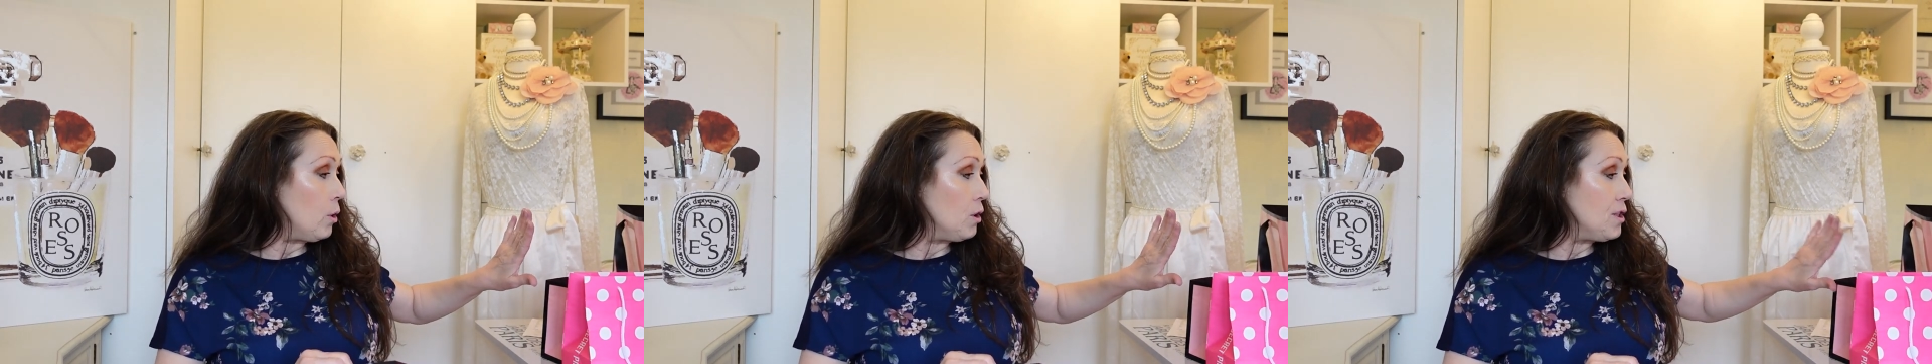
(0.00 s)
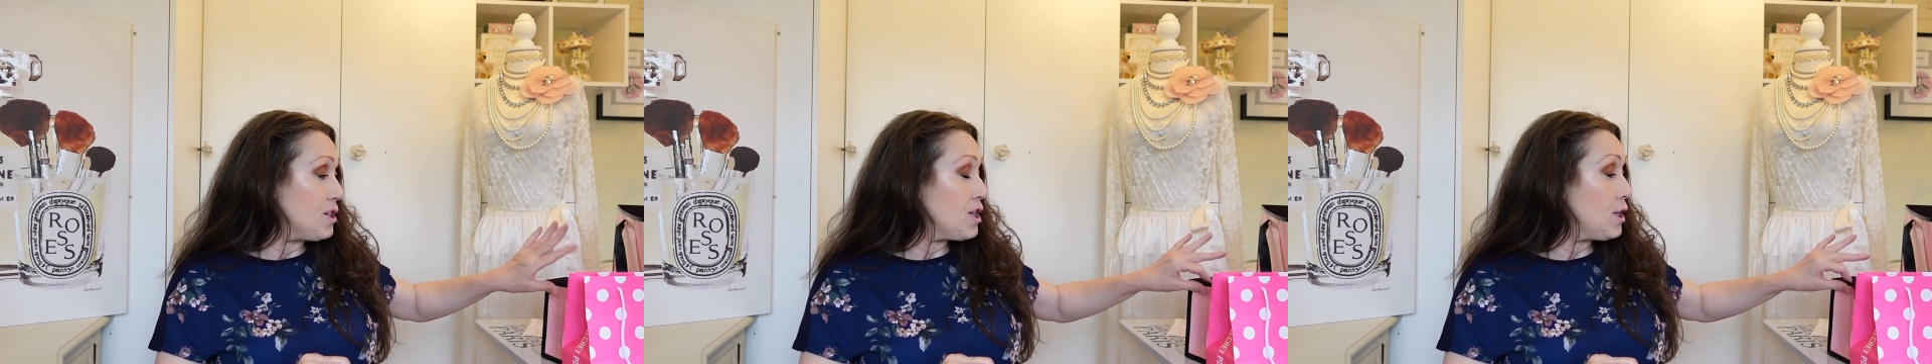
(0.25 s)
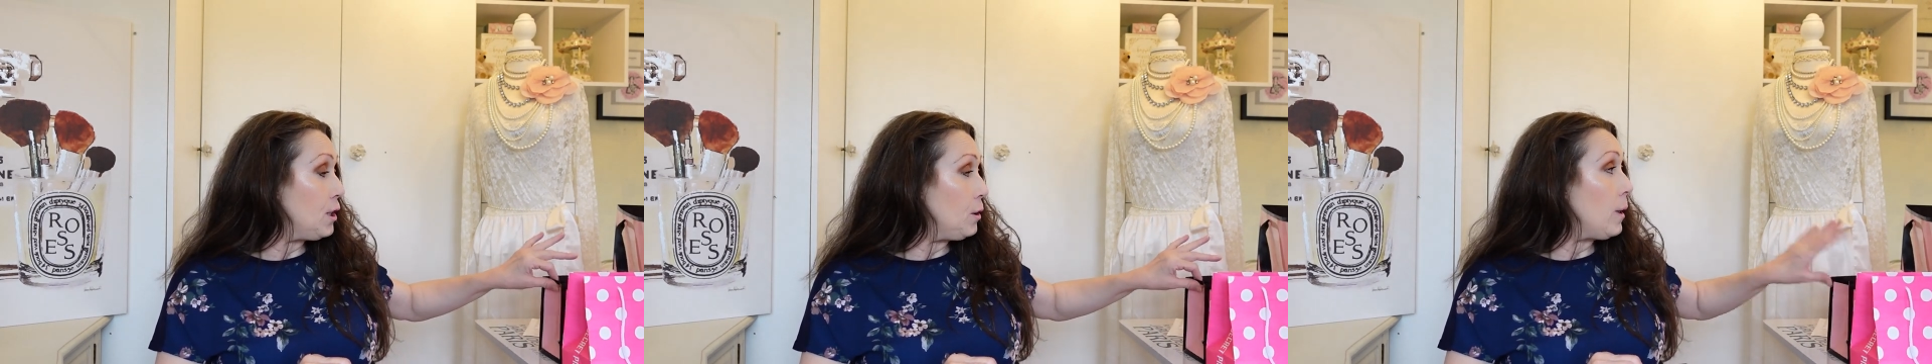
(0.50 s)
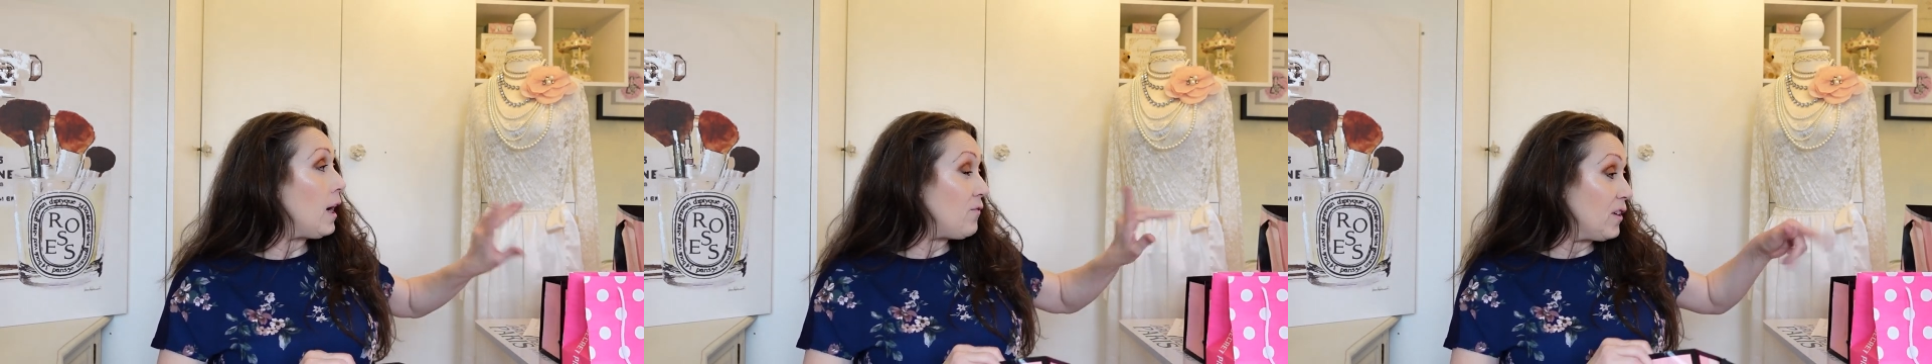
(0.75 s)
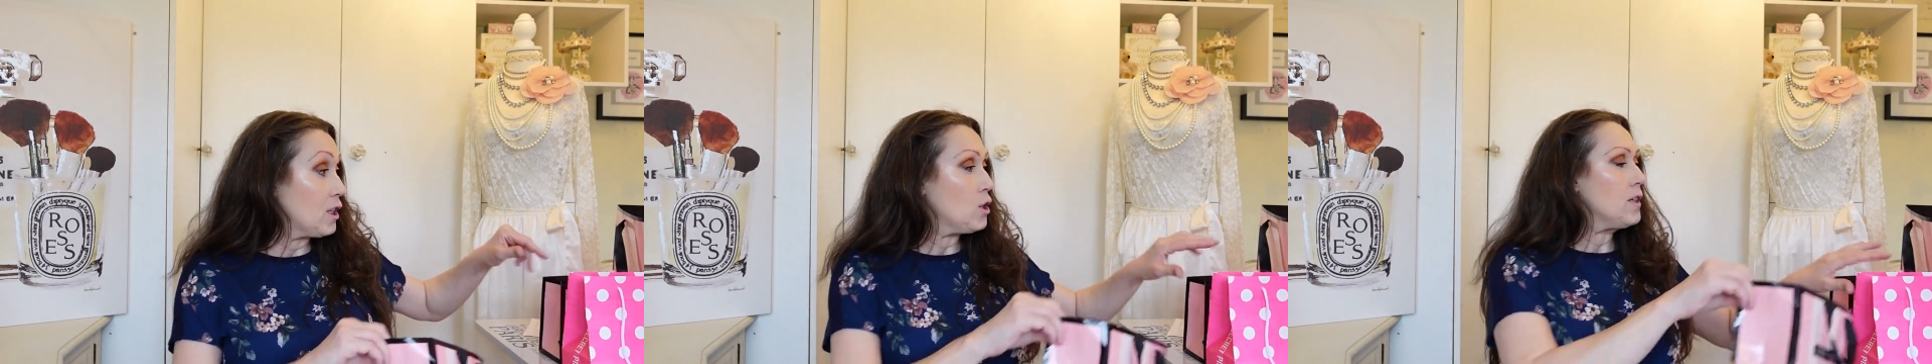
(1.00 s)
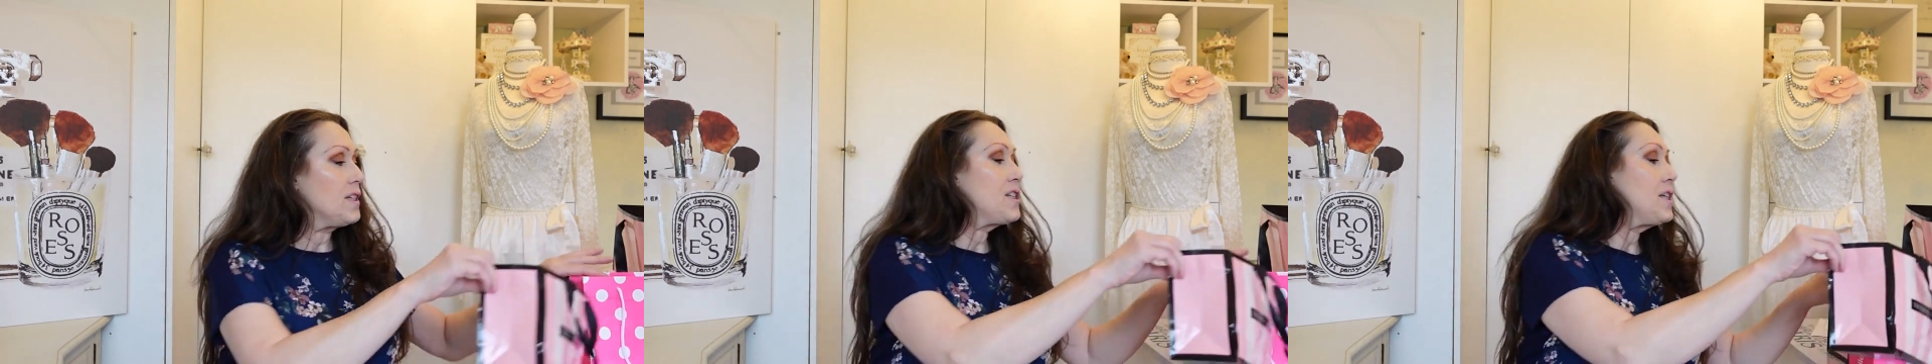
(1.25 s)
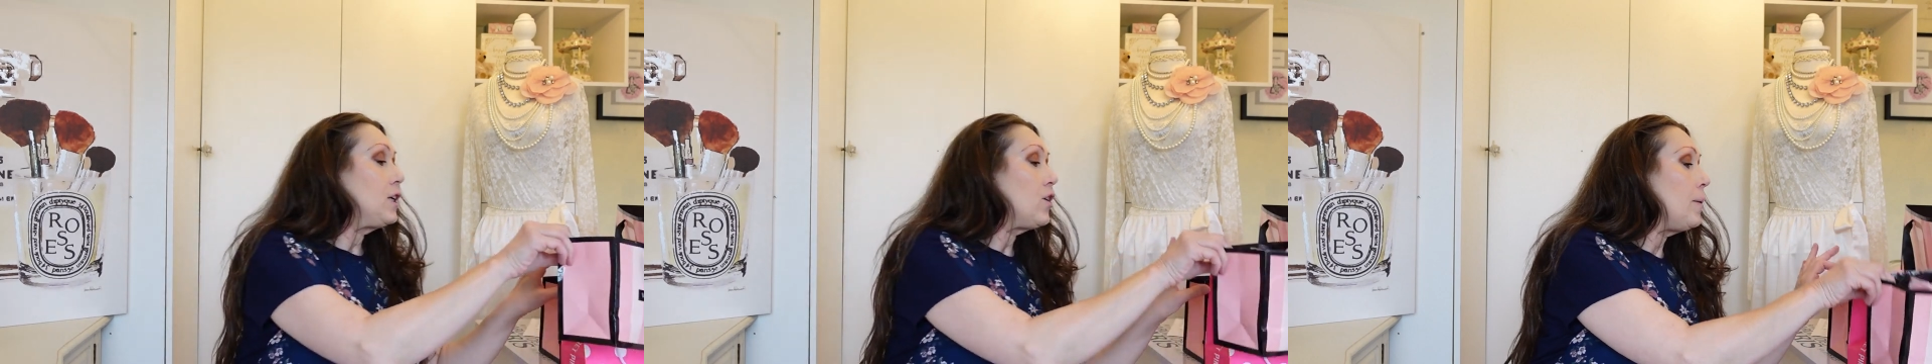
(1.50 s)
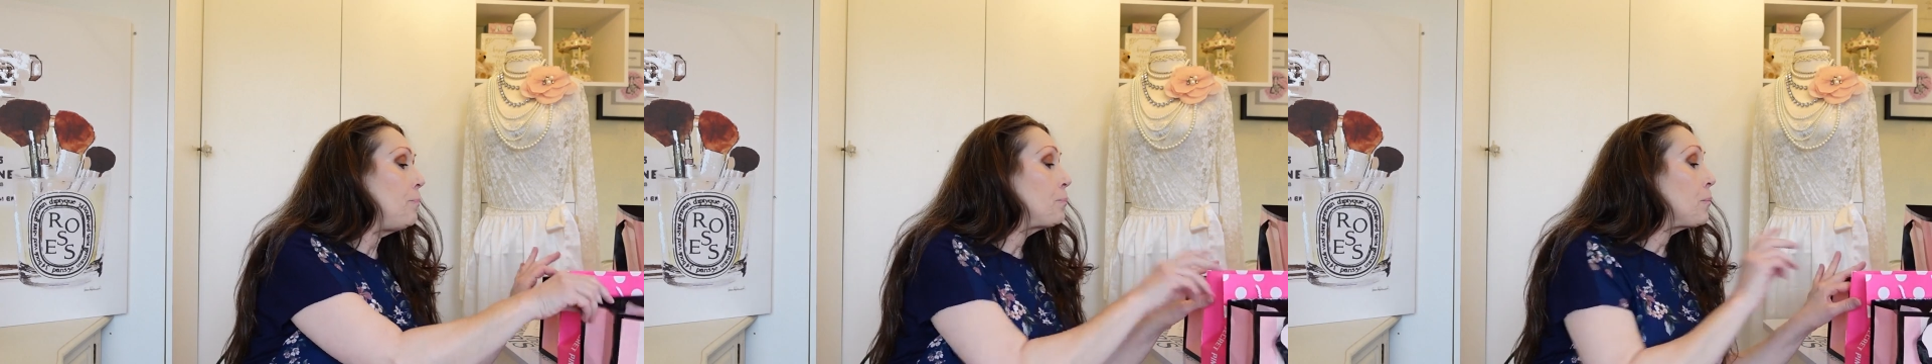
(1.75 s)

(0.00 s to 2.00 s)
on to Victoria's Secret.